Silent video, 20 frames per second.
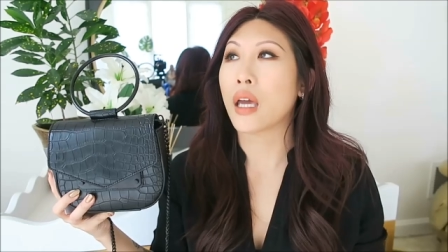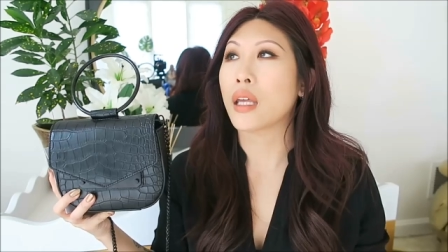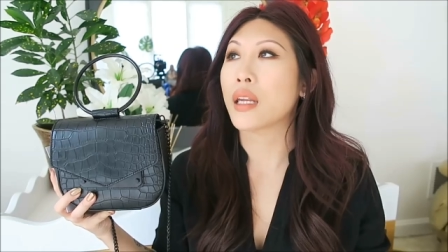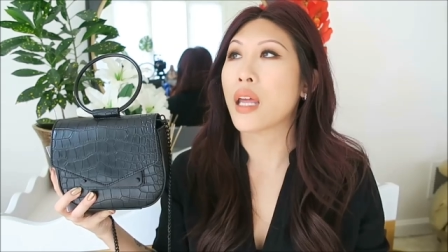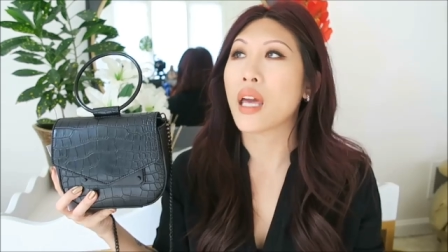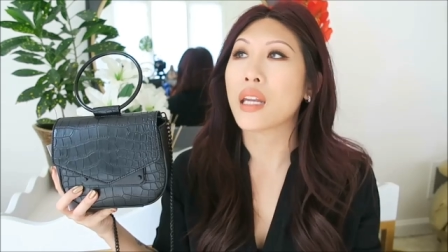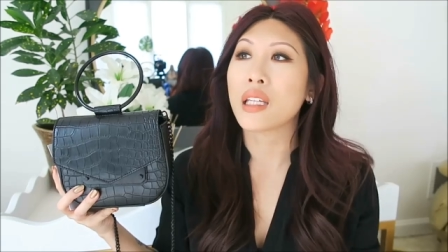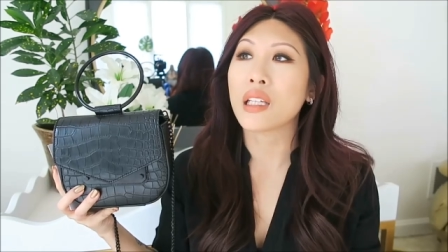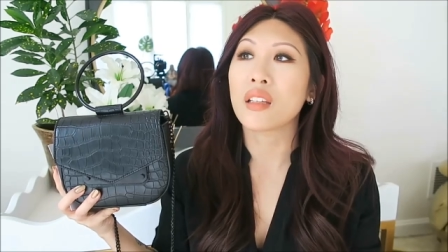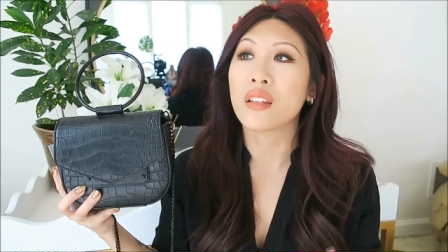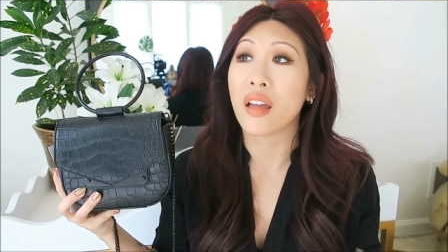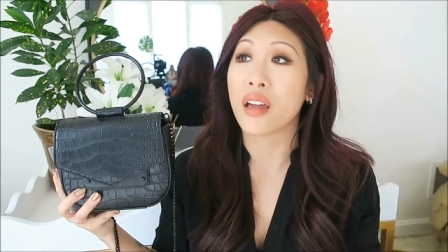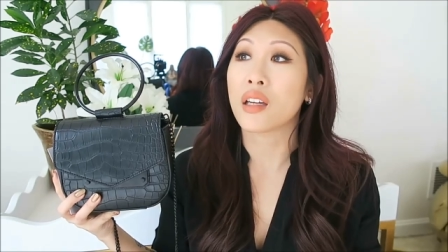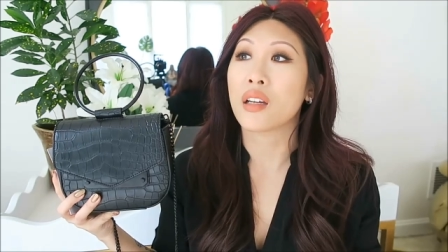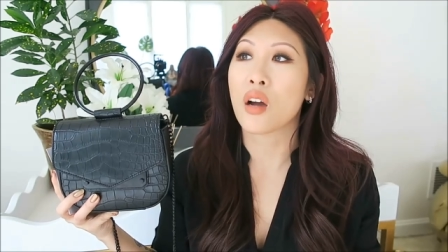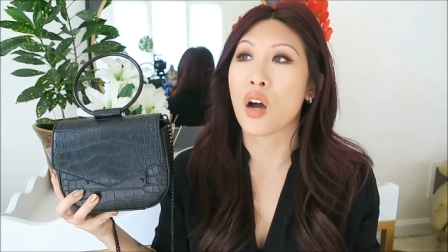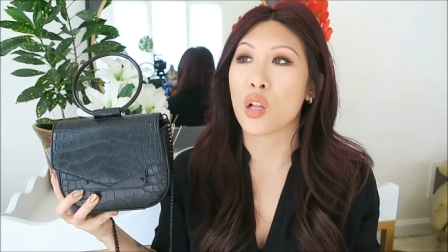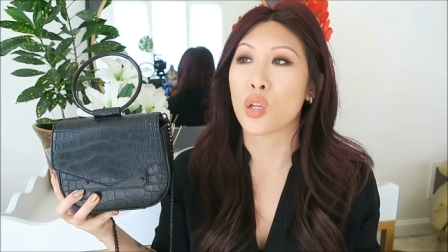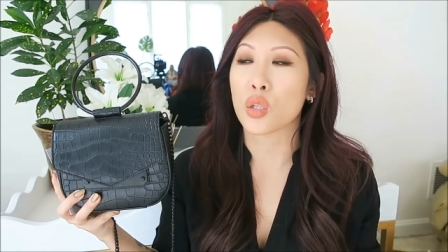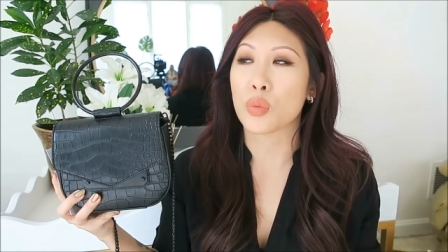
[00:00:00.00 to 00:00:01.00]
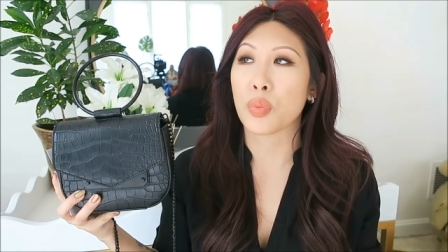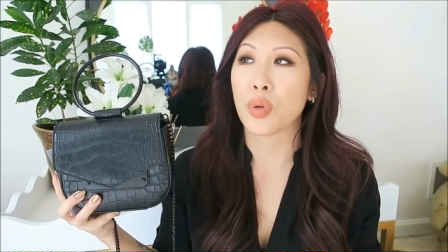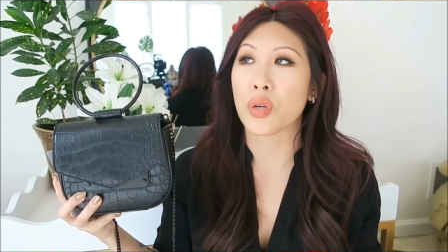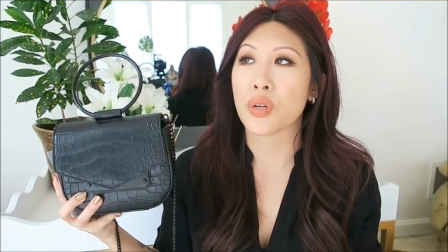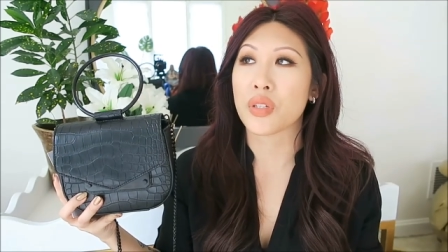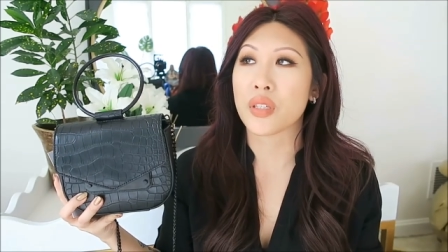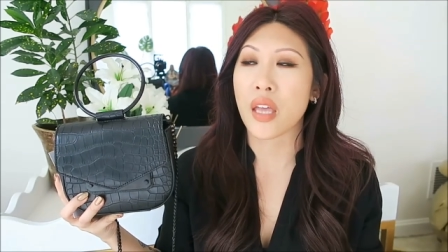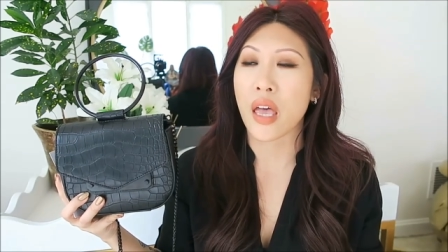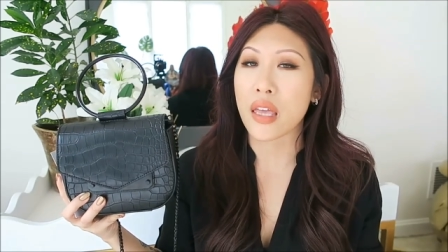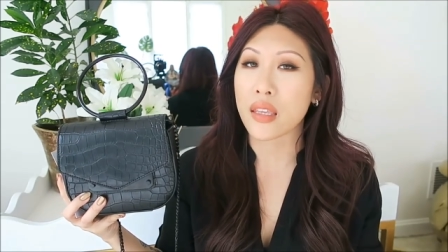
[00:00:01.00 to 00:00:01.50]
and any light colored
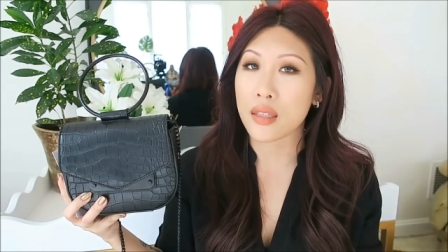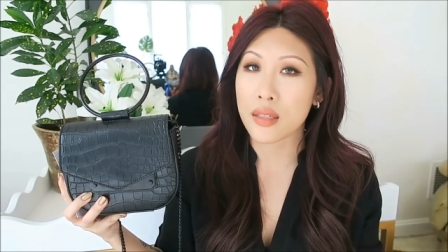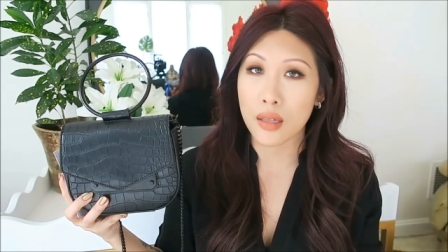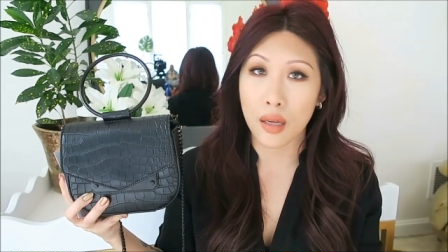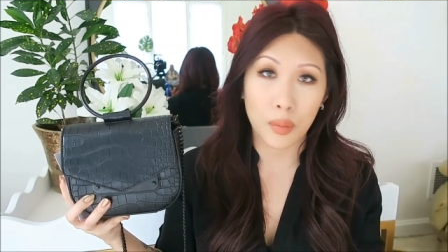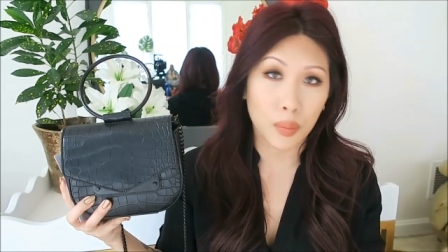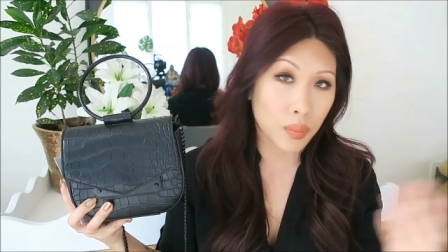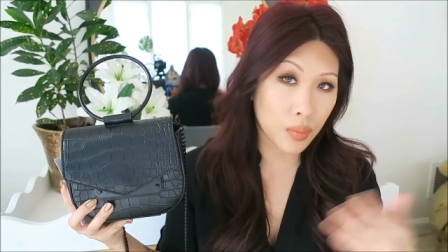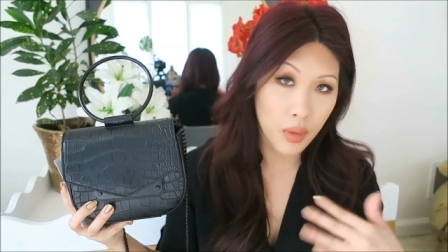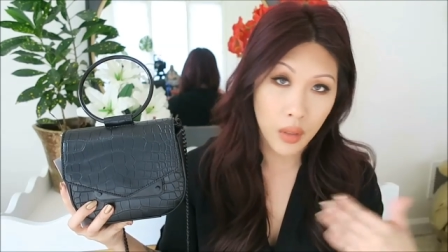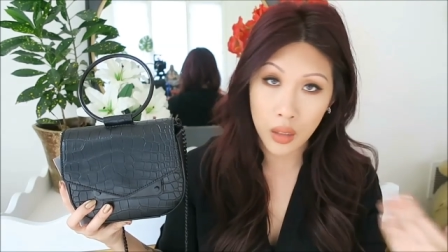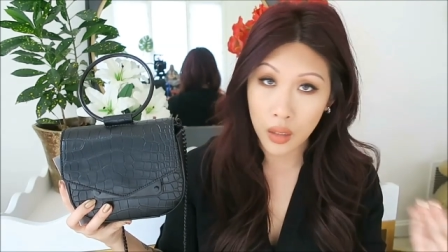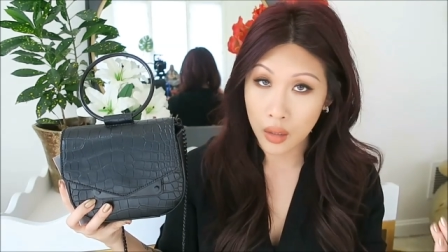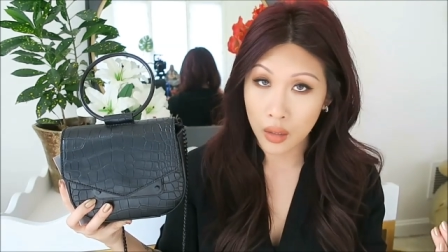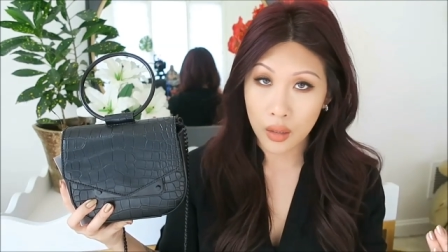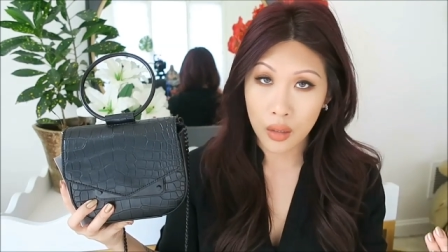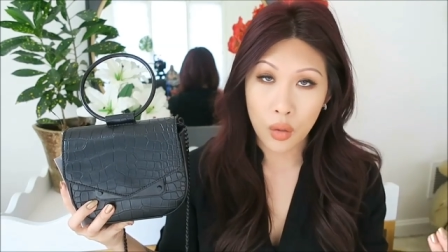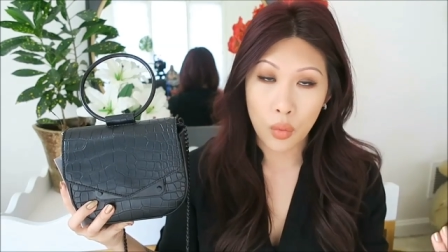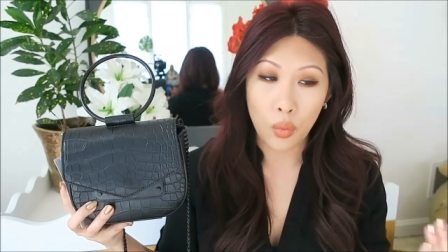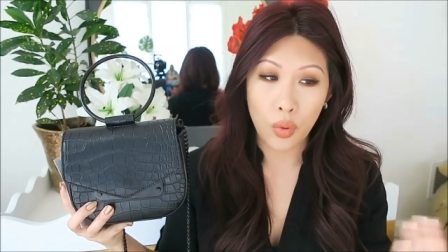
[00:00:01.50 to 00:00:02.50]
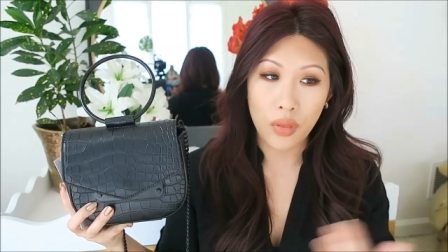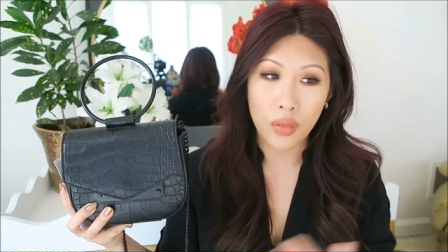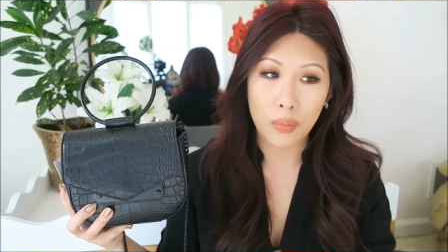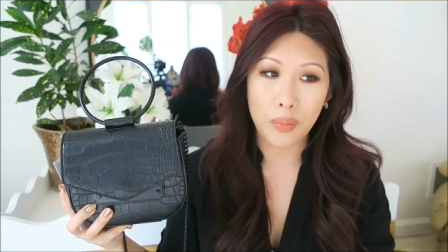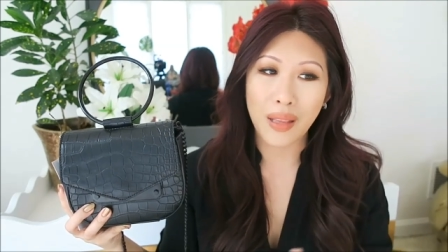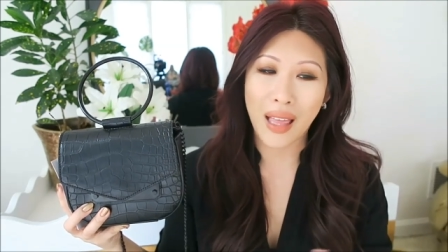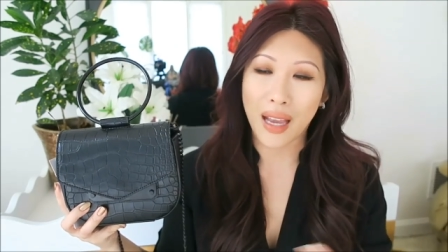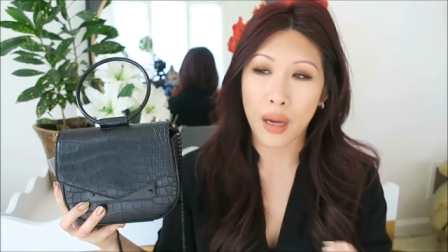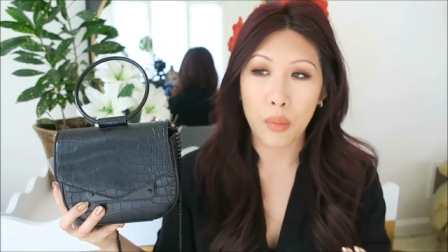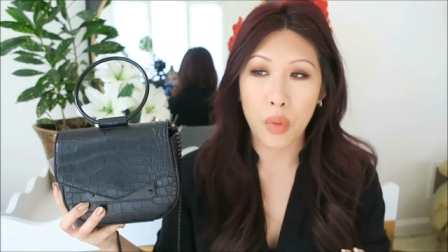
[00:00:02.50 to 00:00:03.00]
purse ends up with
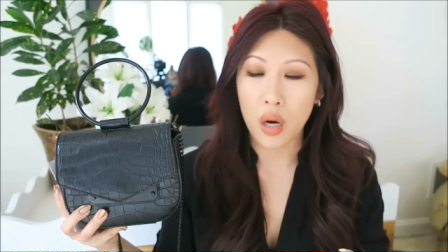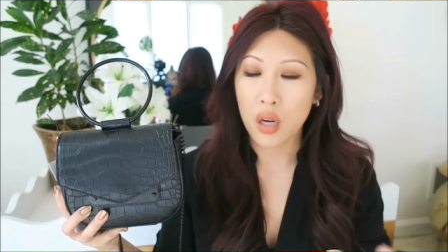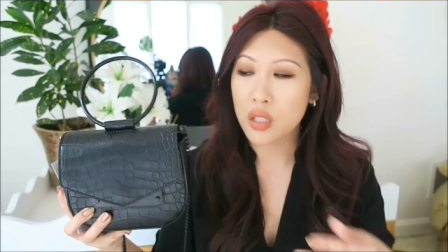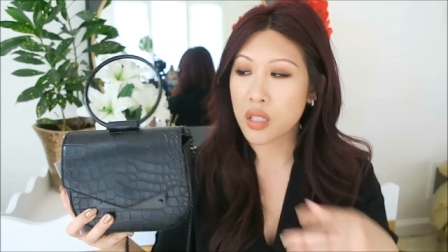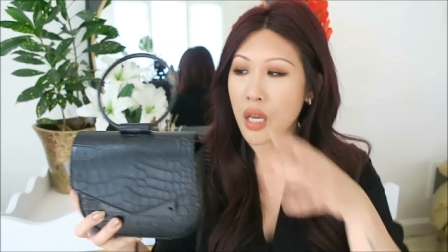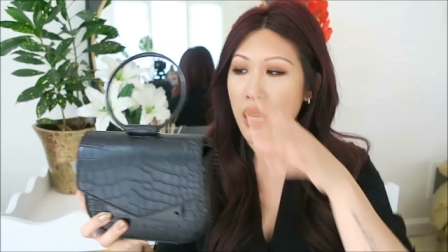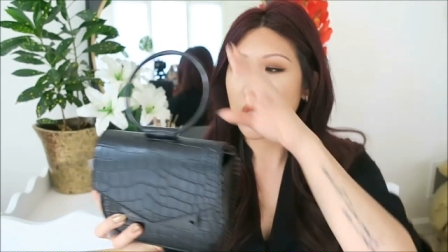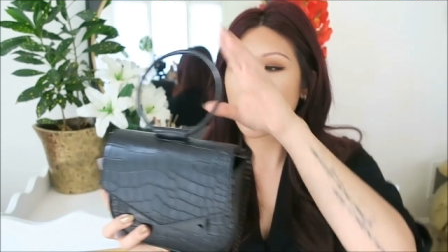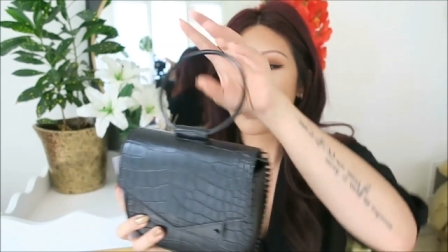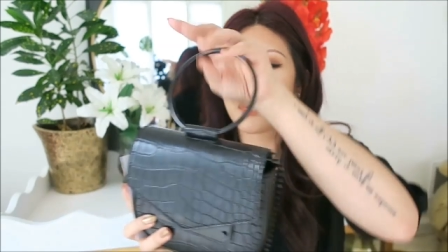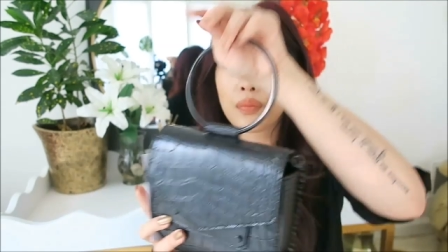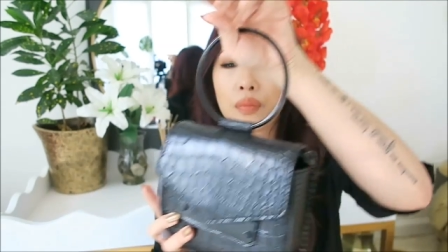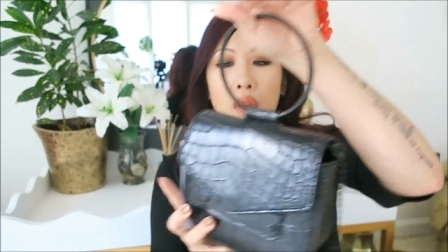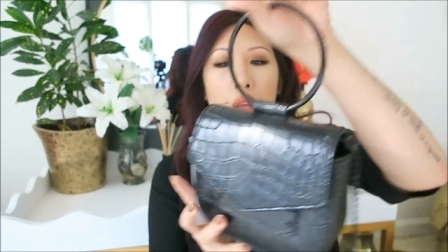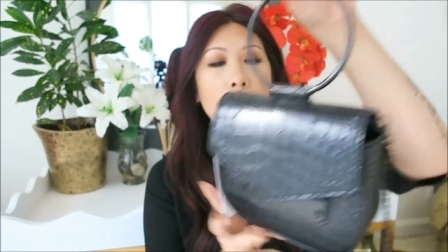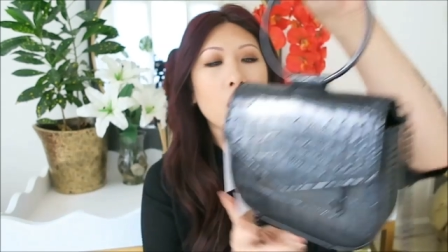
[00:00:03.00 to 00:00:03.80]
black marks on it.